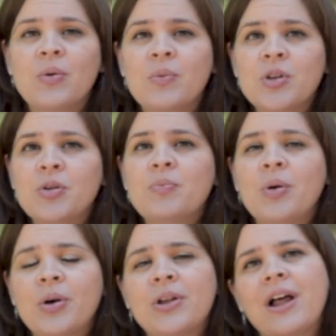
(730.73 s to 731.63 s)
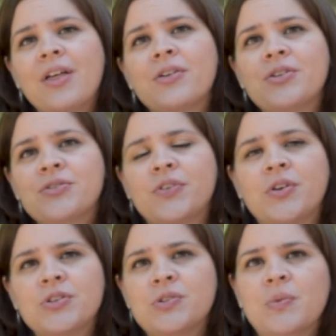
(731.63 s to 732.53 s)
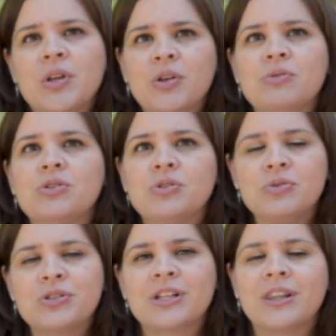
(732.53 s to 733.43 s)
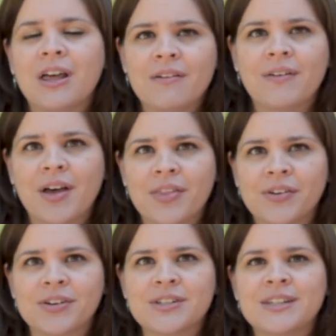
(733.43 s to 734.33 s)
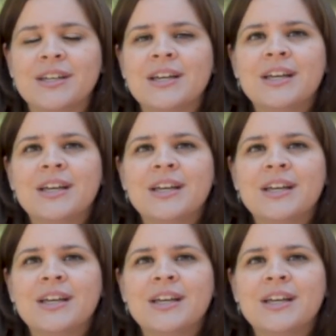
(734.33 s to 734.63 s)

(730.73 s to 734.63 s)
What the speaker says: When you put others first, when you choose to love others,